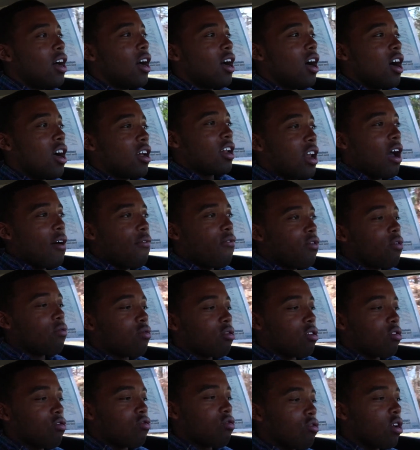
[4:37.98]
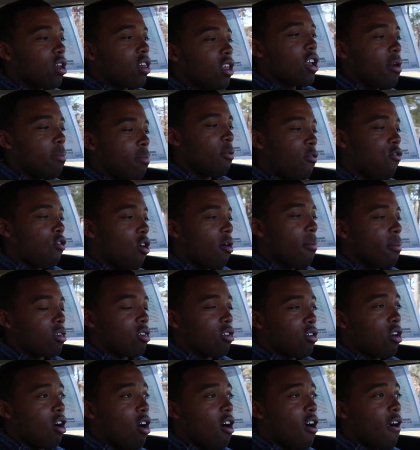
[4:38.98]
Now, if it was strictly a
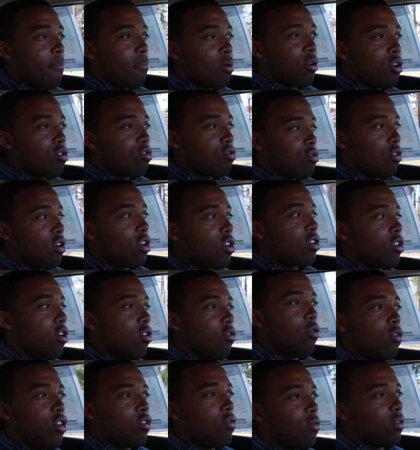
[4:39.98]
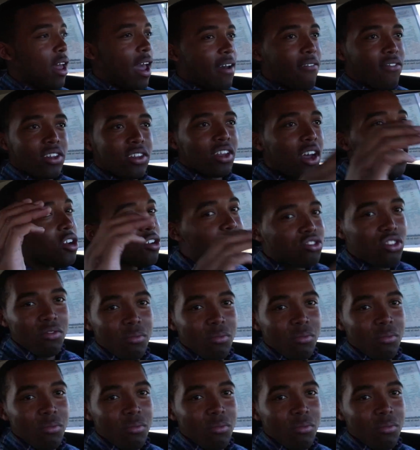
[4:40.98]
performance car, I'm pretty sure, you know, you would have a ton of